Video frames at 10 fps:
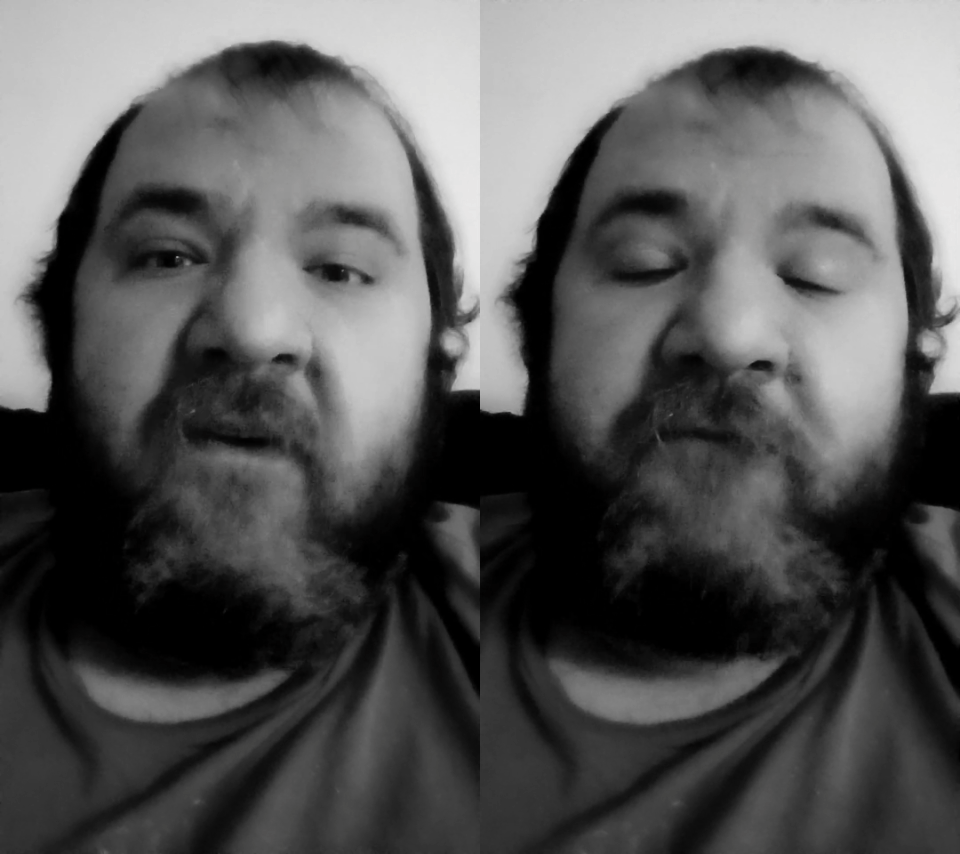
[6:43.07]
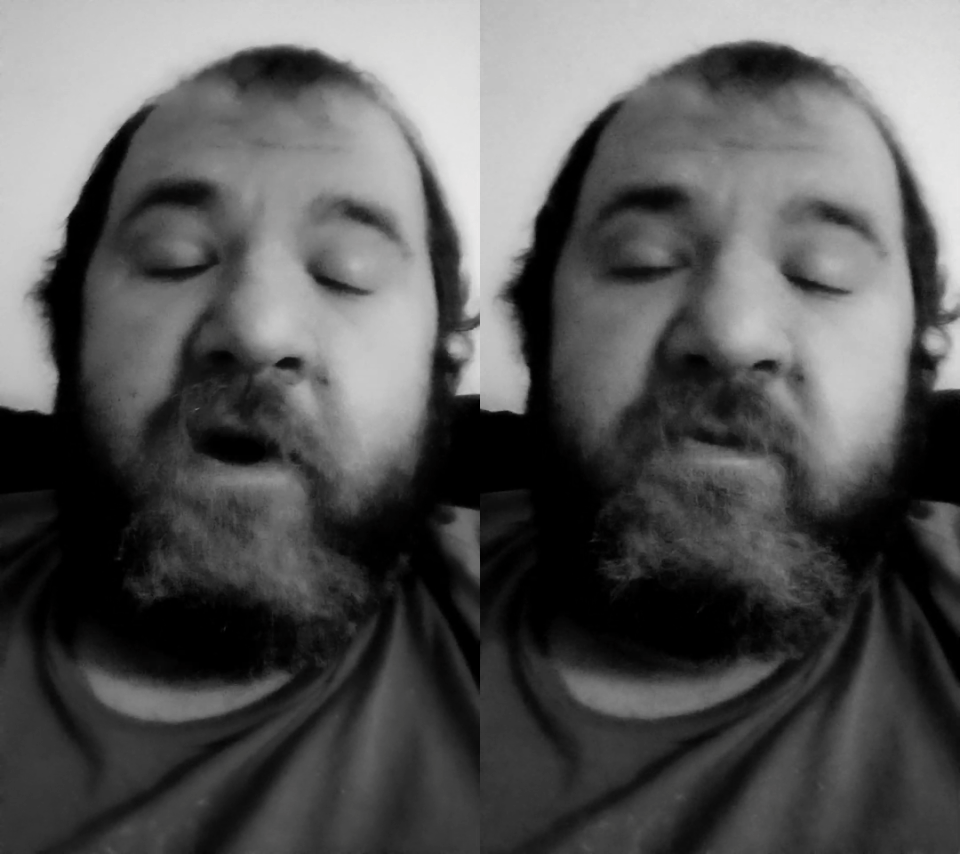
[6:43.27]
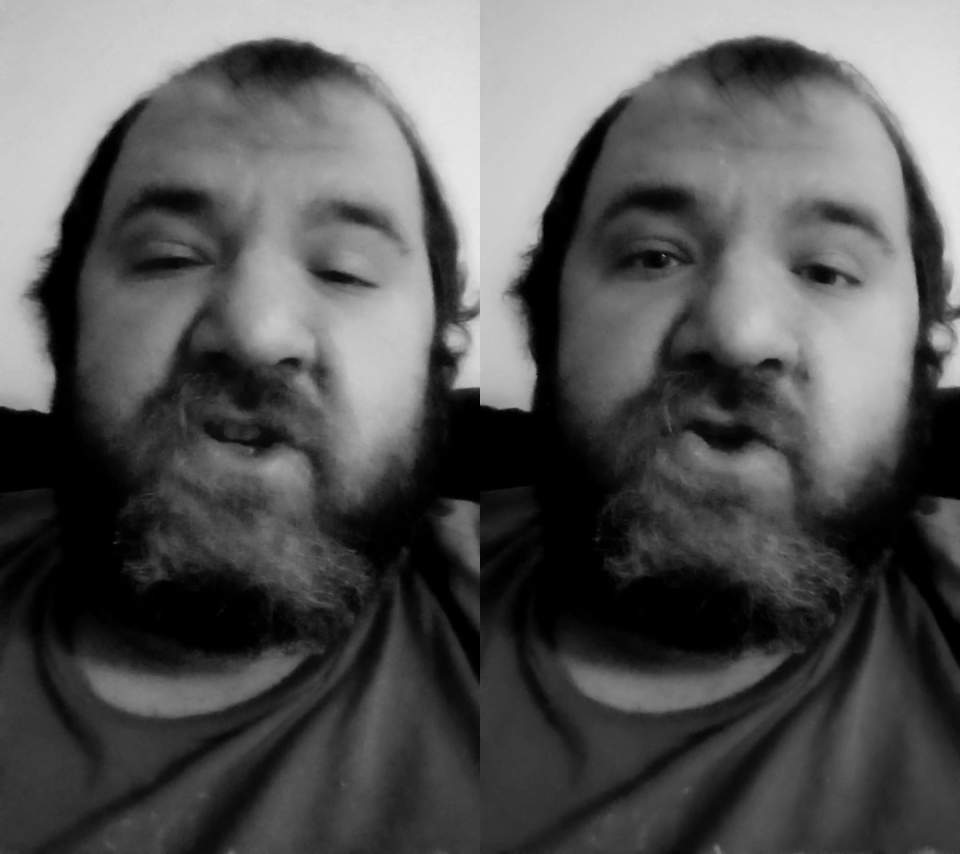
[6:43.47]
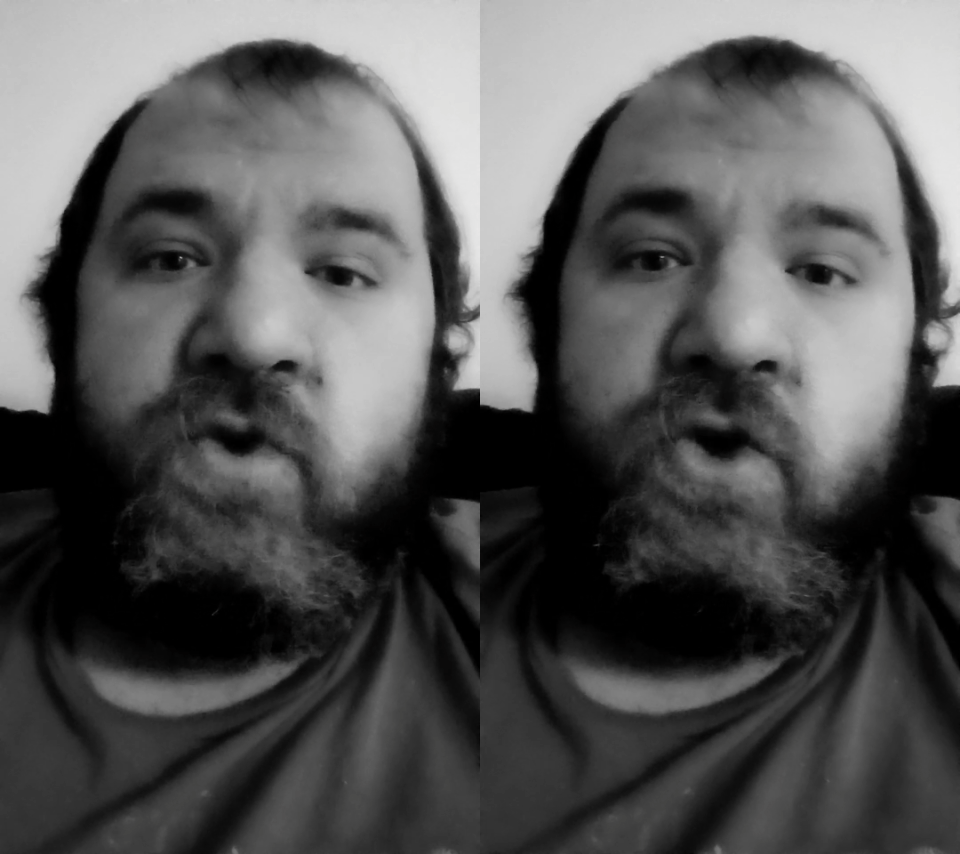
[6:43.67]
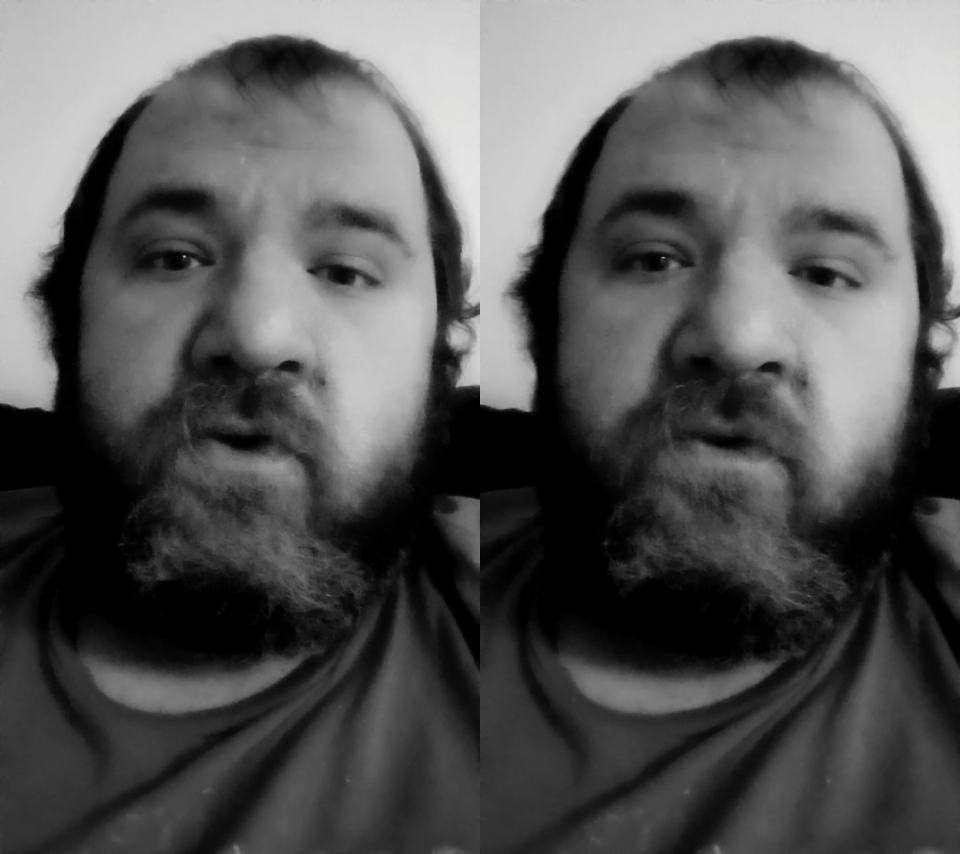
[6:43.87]

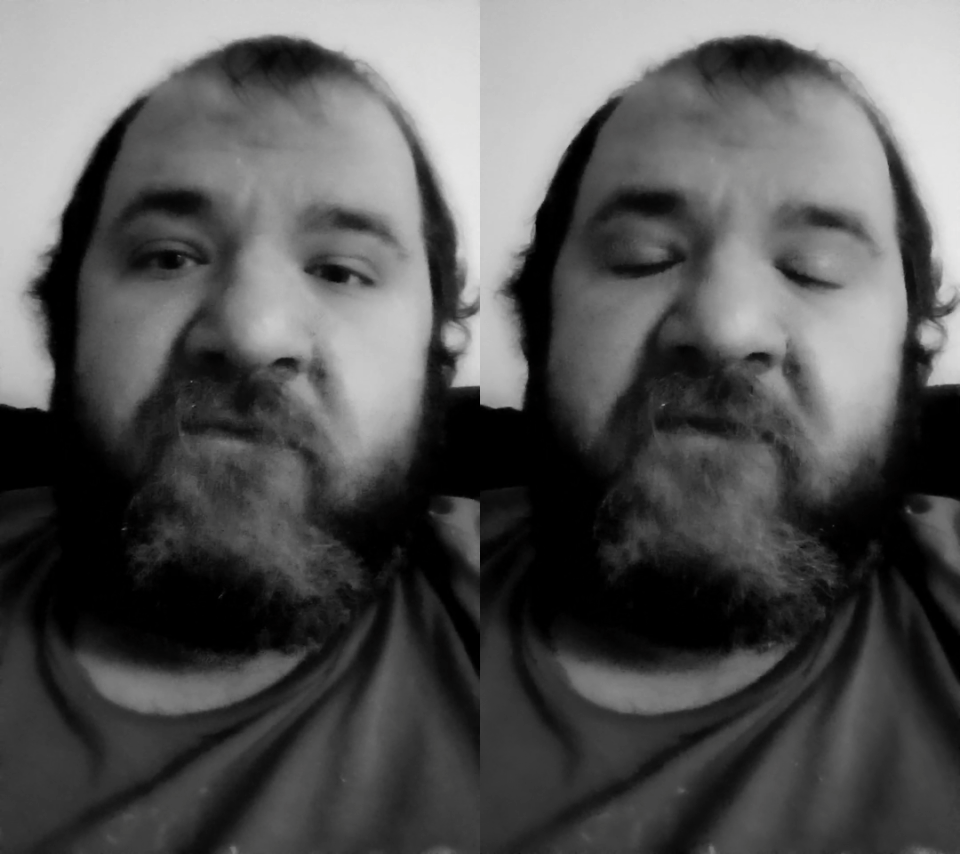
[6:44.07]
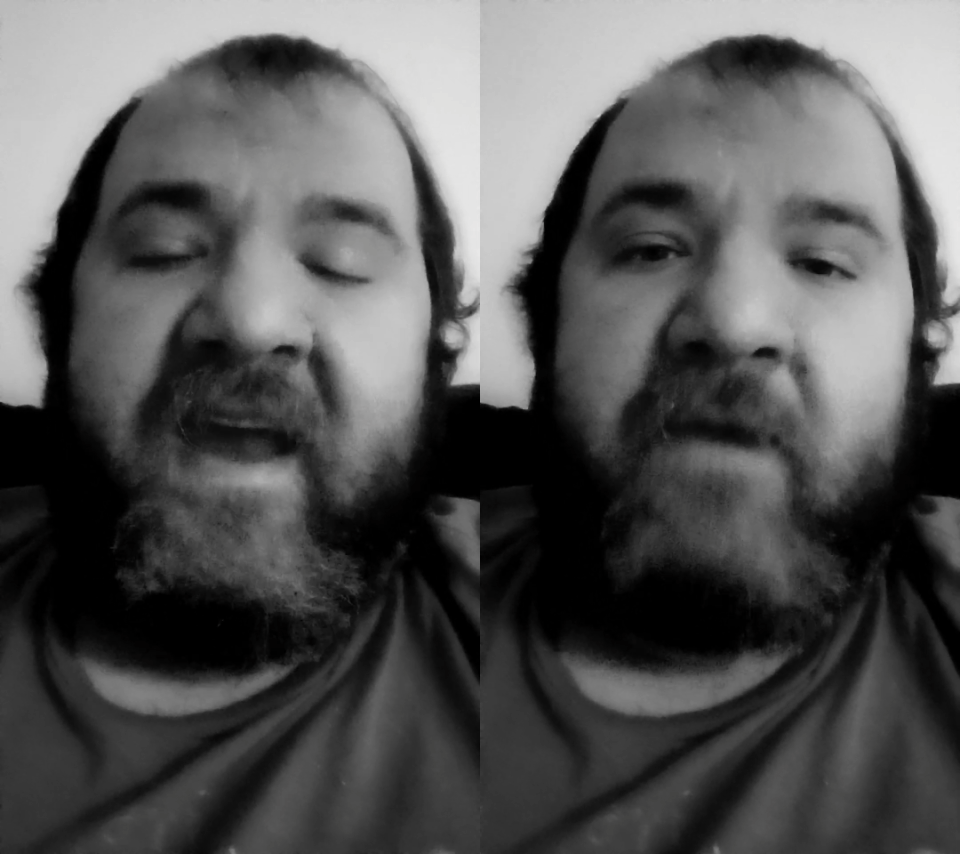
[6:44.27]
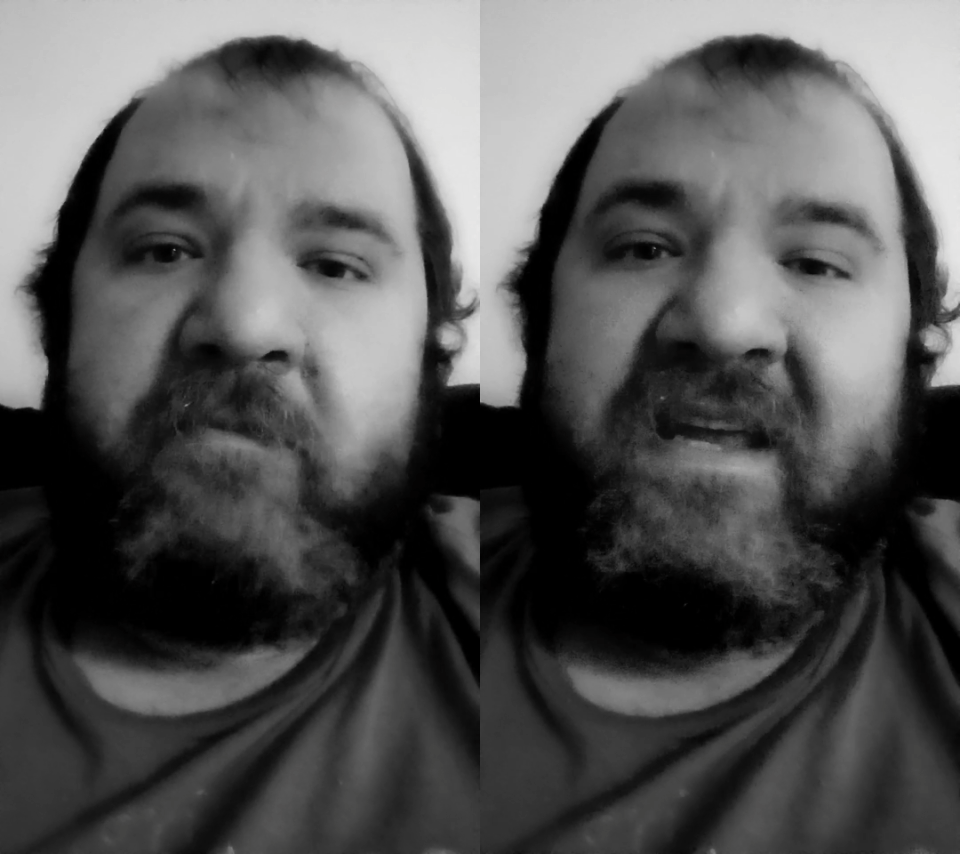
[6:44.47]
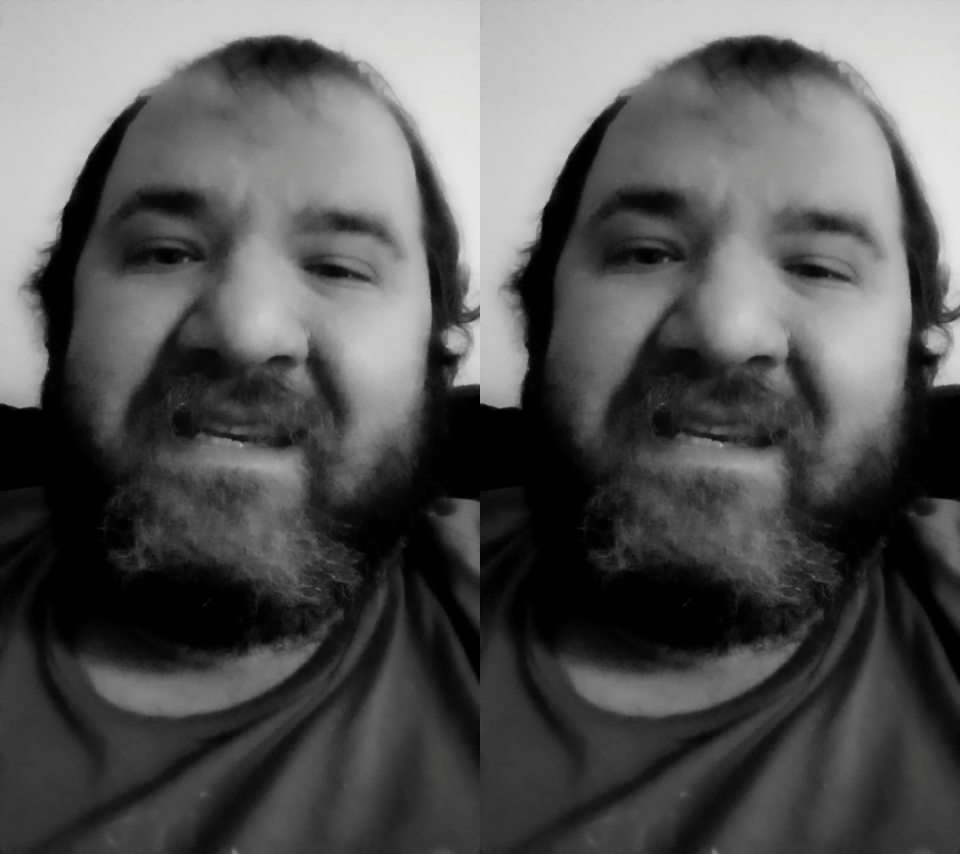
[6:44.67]
pharmaceutical family